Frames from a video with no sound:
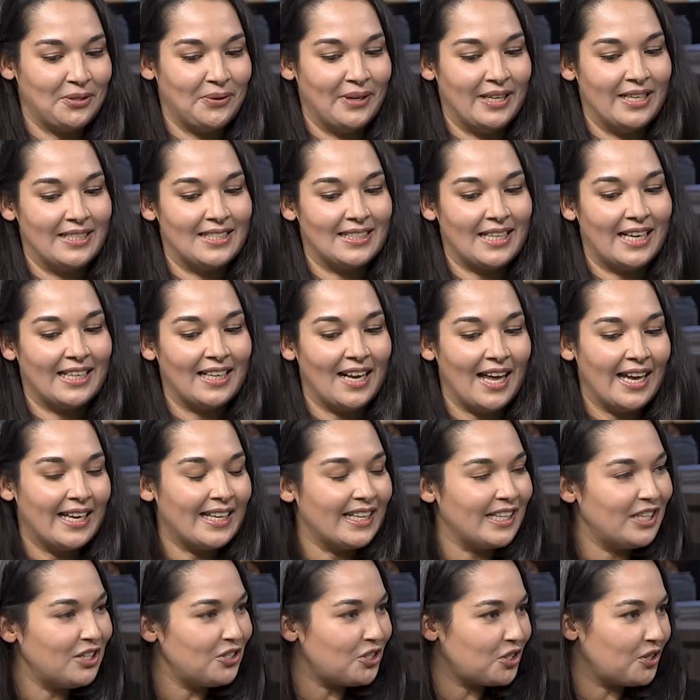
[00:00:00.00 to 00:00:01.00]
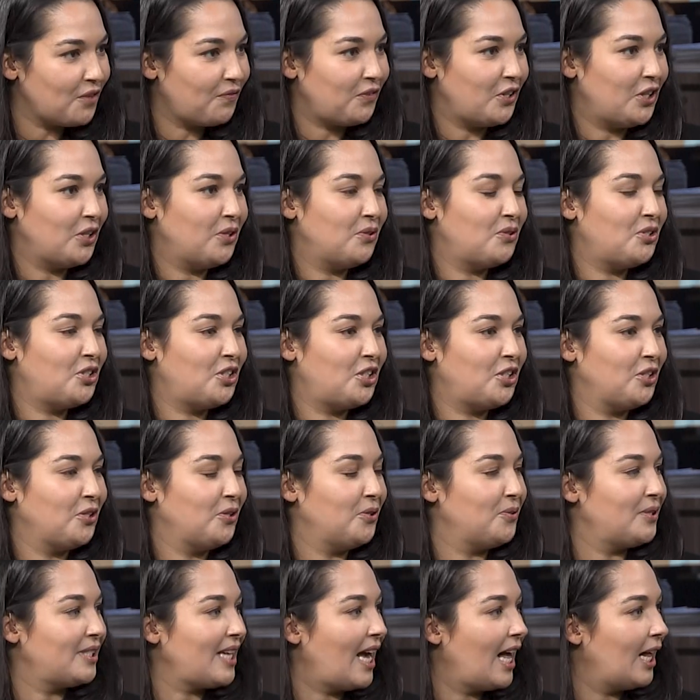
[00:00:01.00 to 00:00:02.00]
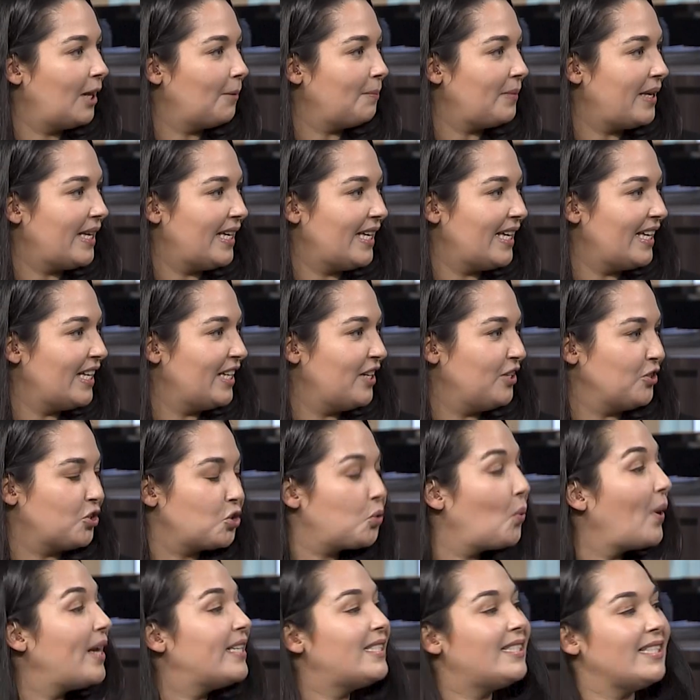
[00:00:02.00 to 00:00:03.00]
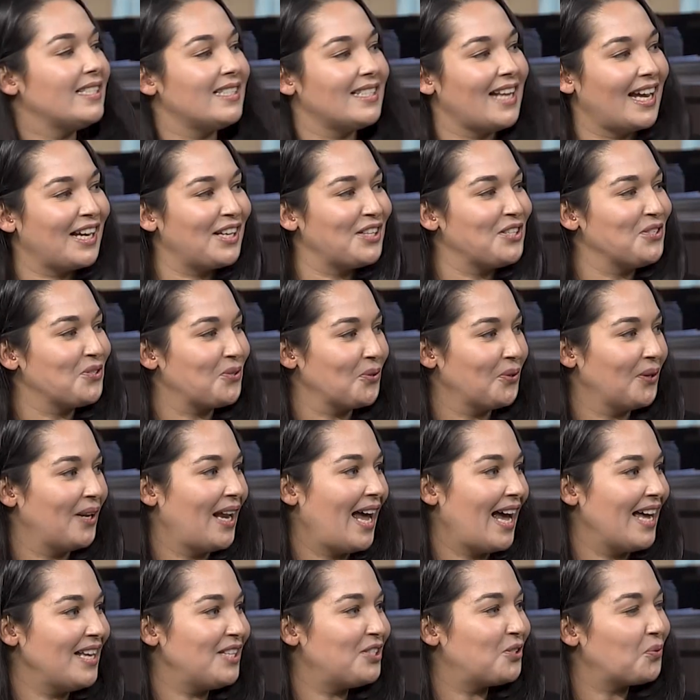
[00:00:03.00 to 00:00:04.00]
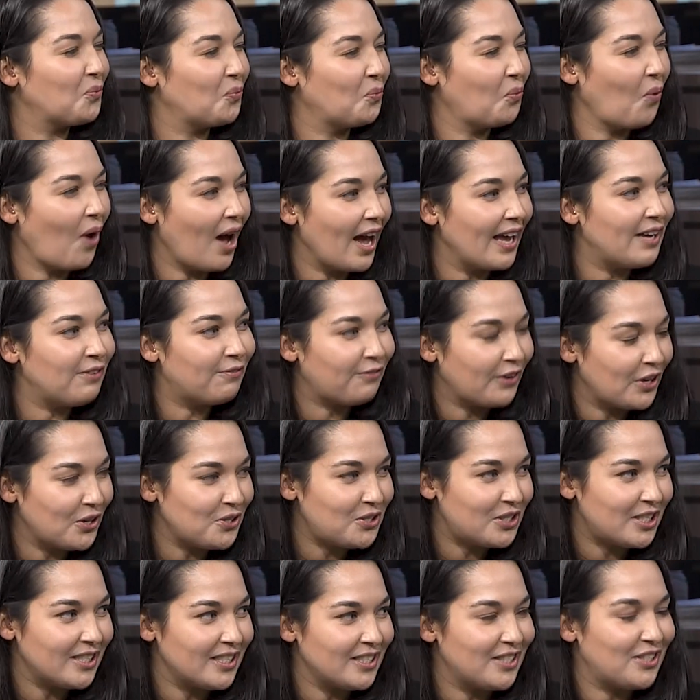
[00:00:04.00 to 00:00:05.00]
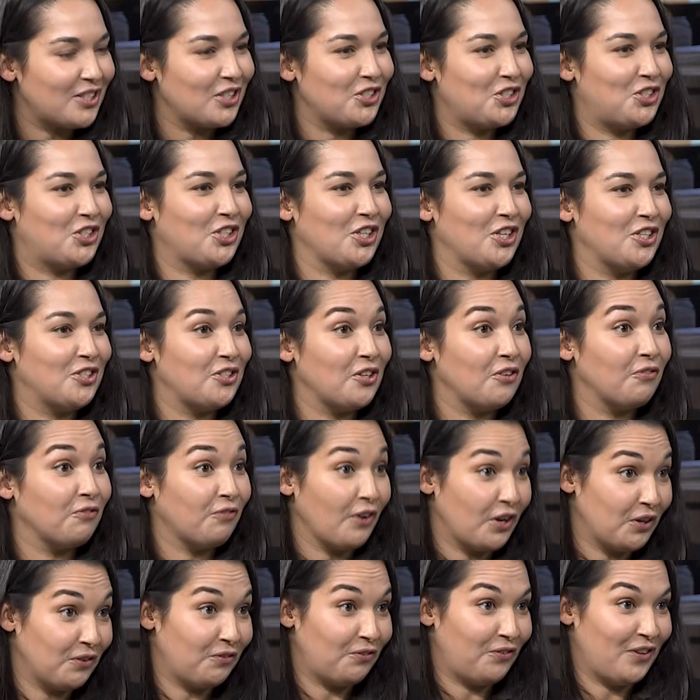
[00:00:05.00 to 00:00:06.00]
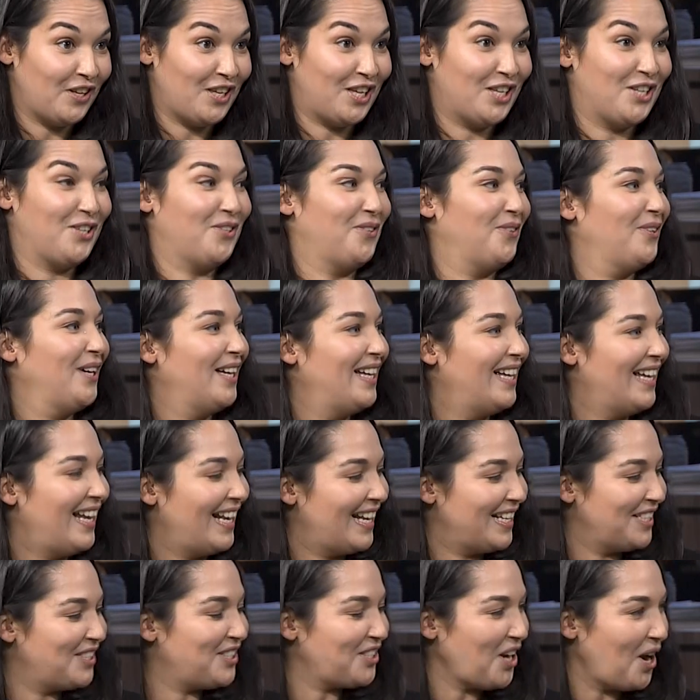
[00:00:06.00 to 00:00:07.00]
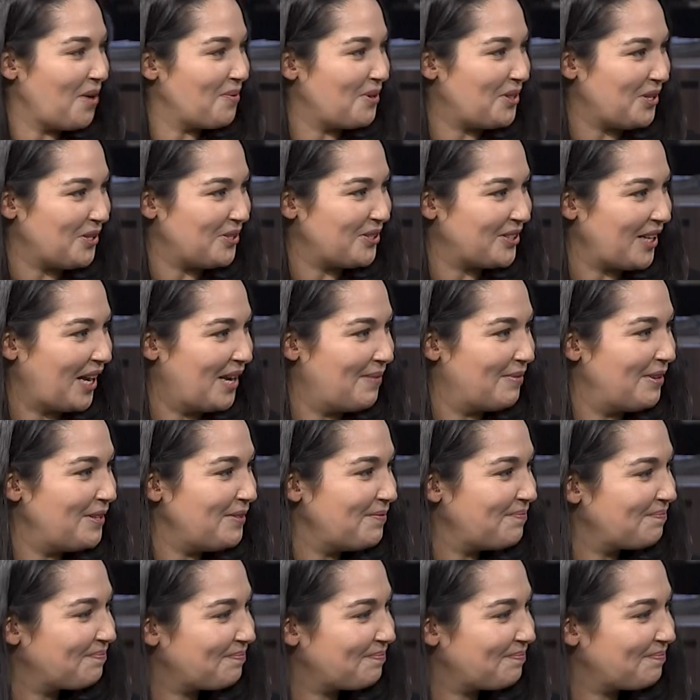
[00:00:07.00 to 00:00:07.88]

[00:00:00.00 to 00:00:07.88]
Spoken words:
it, I'd like each of you to tell me in 20 seconds or less why voters should vote for you. Let's start with you, Simon.